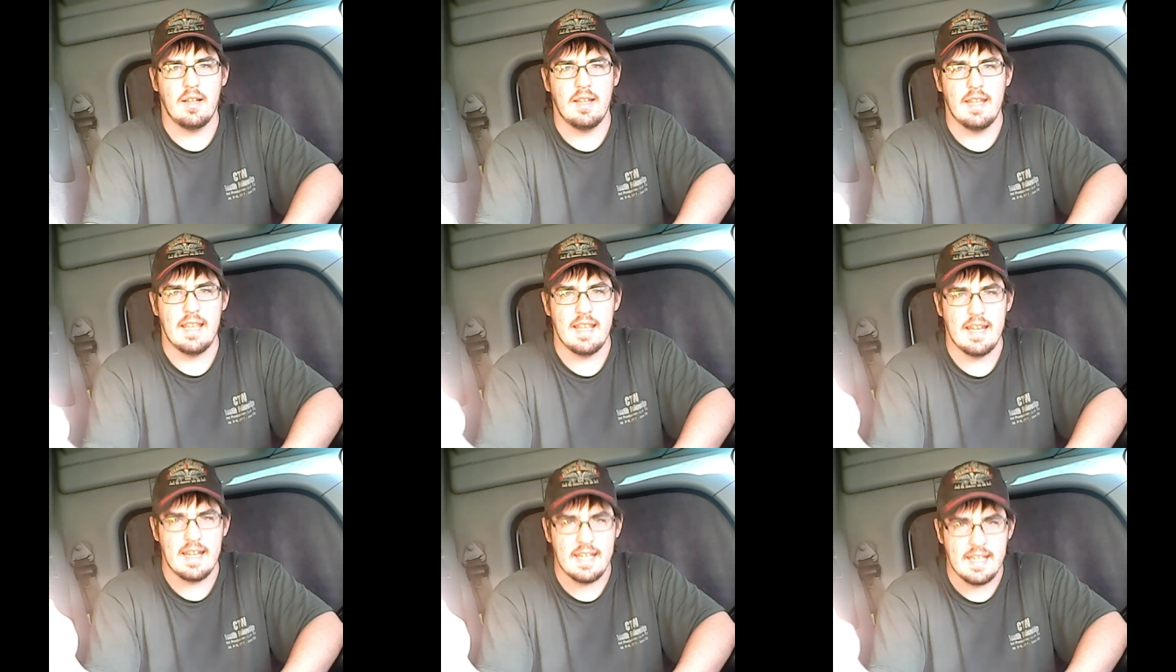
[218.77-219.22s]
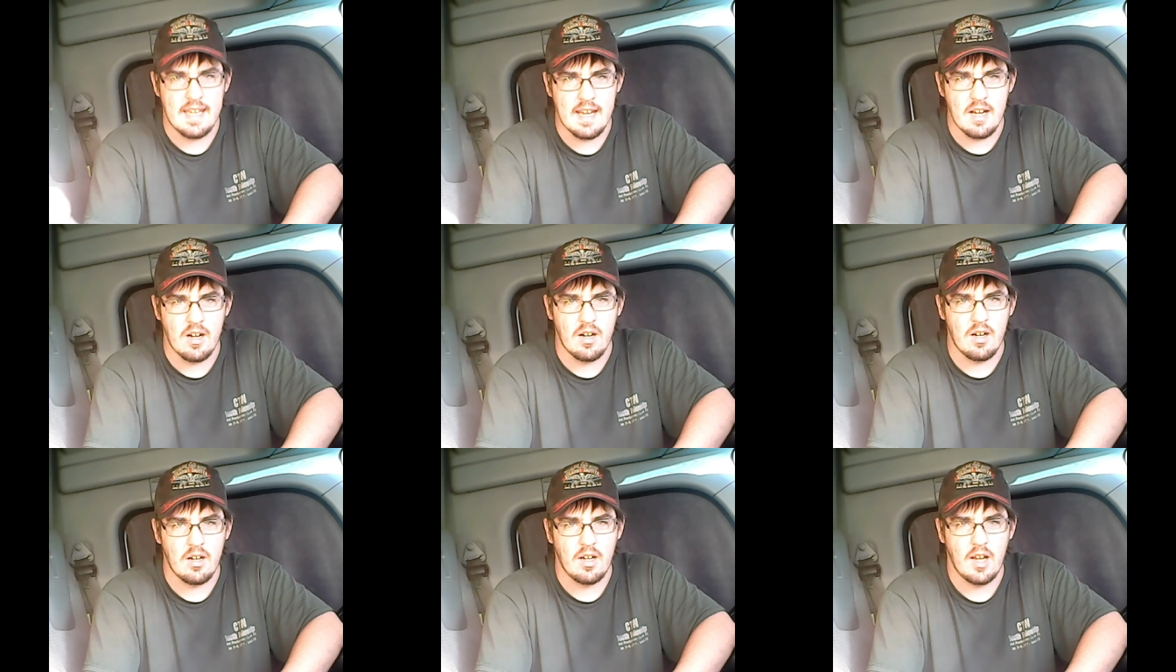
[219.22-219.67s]
in a
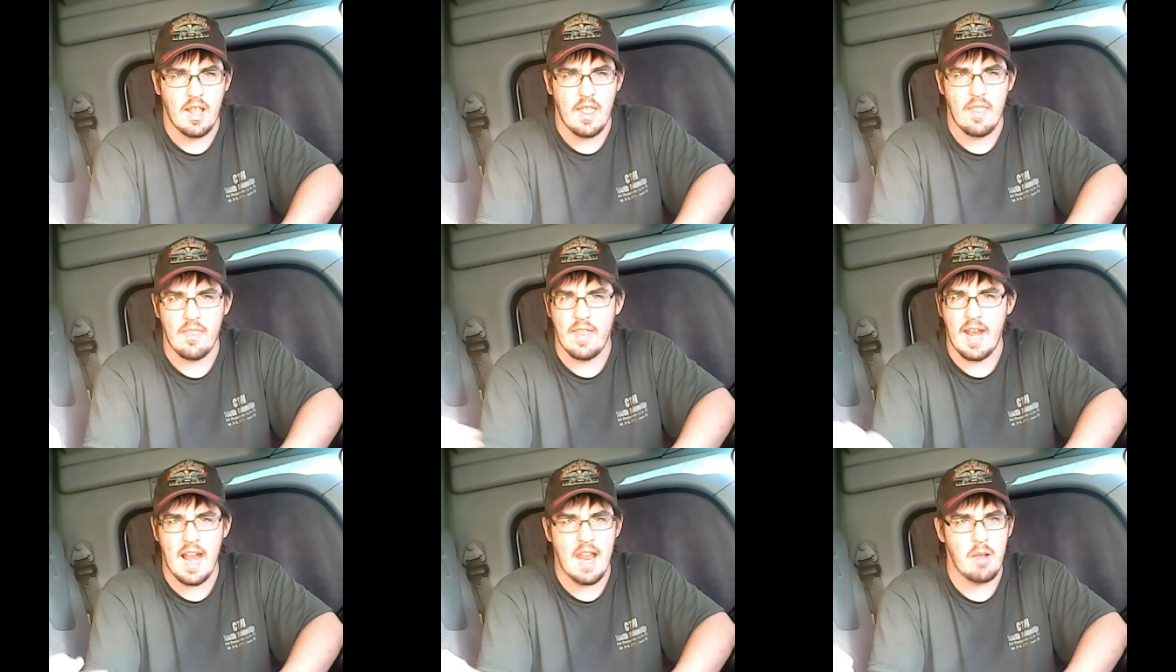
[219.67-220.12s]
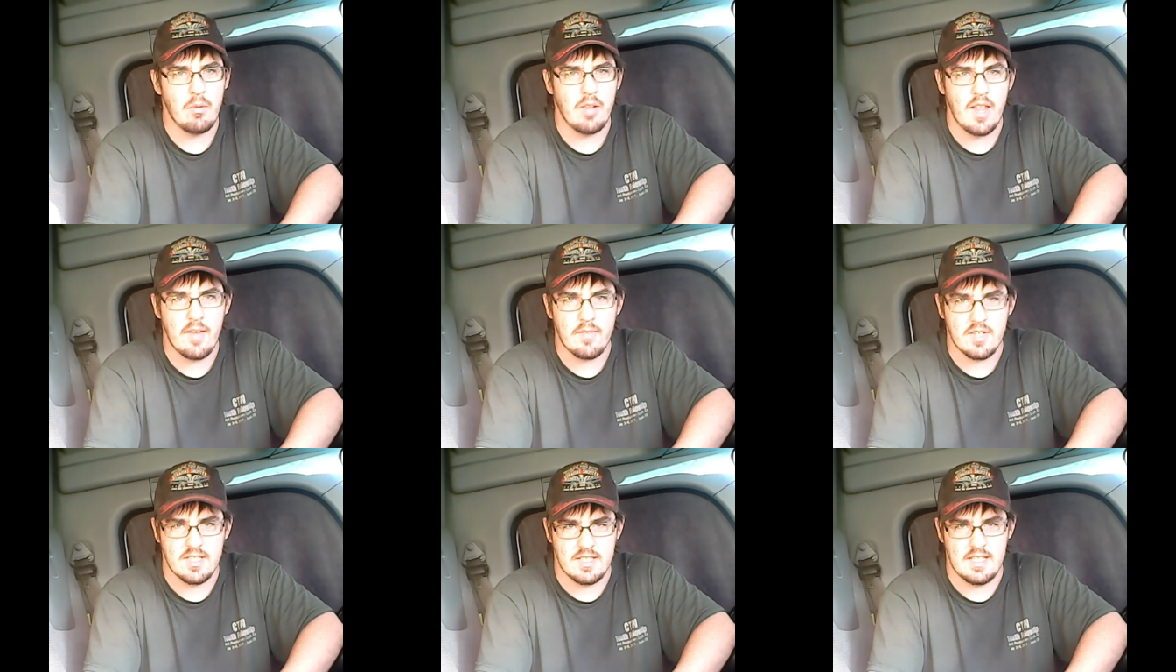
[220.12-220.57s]
year than I will
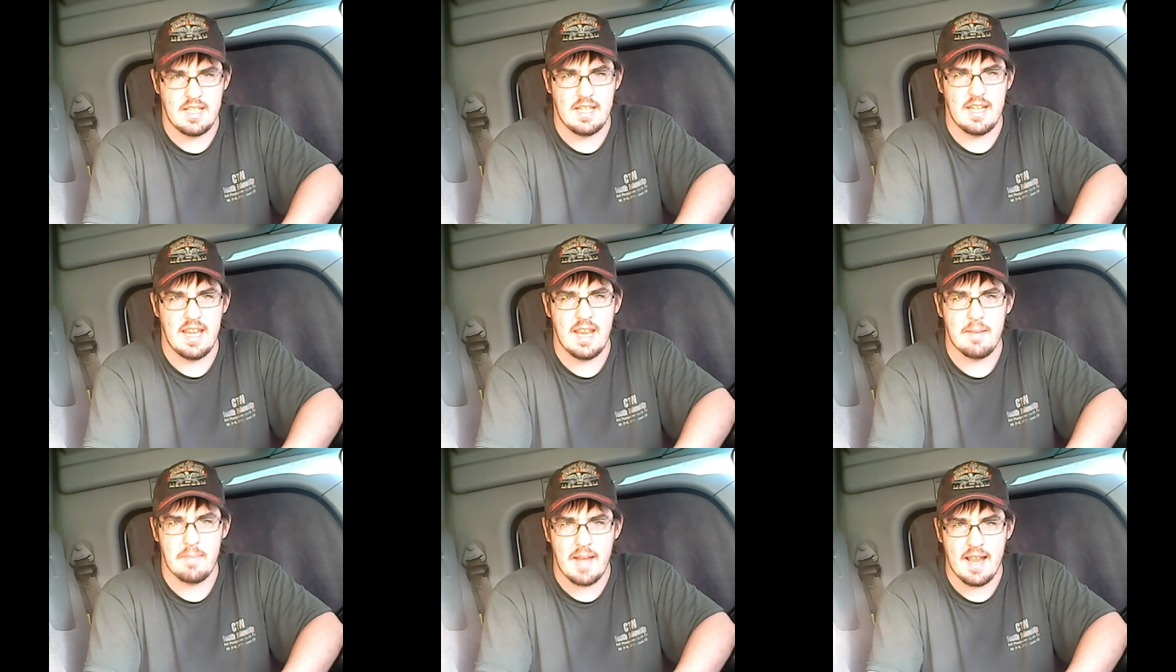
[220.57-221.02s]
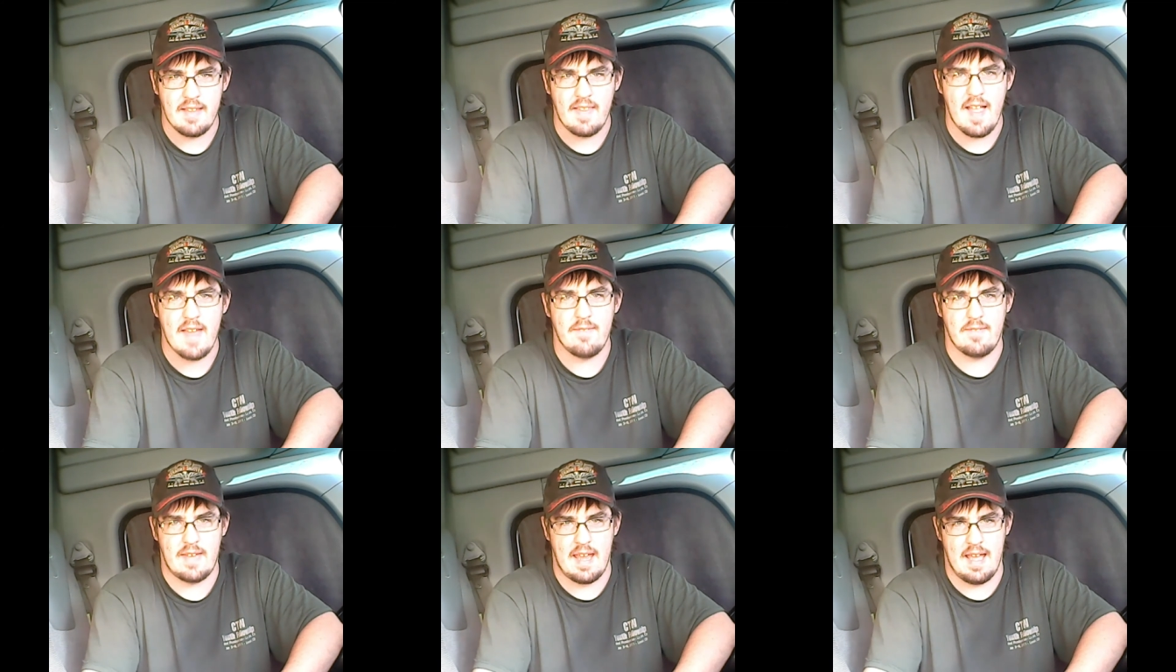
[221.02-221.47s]
ever see in my
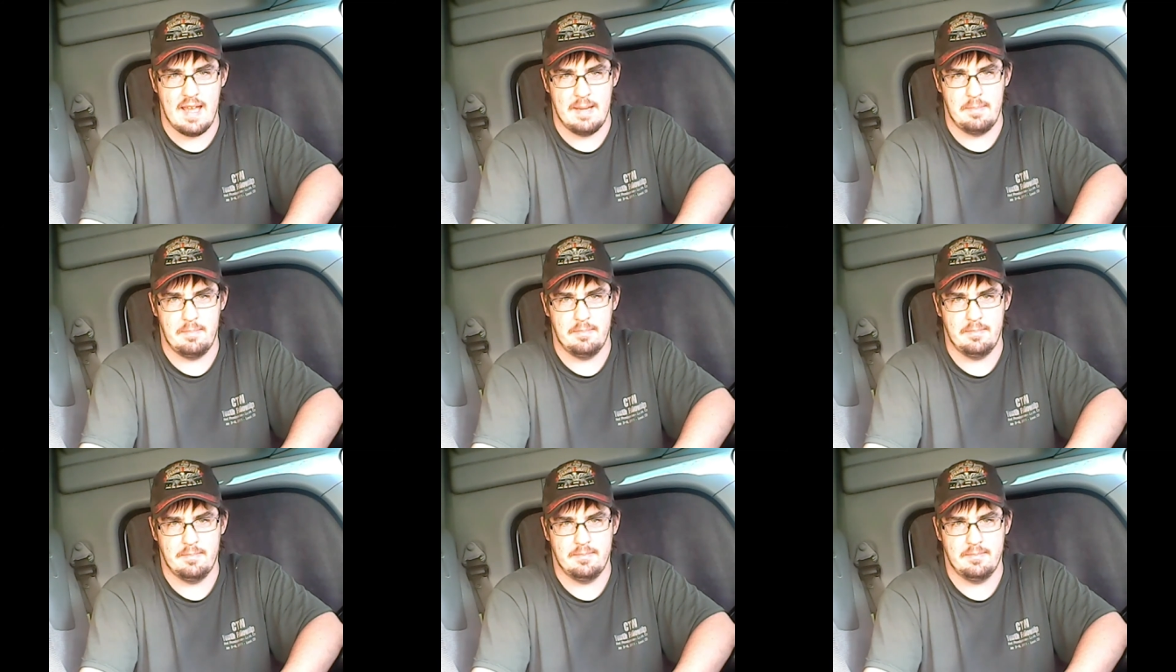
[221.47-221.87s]
lifetime.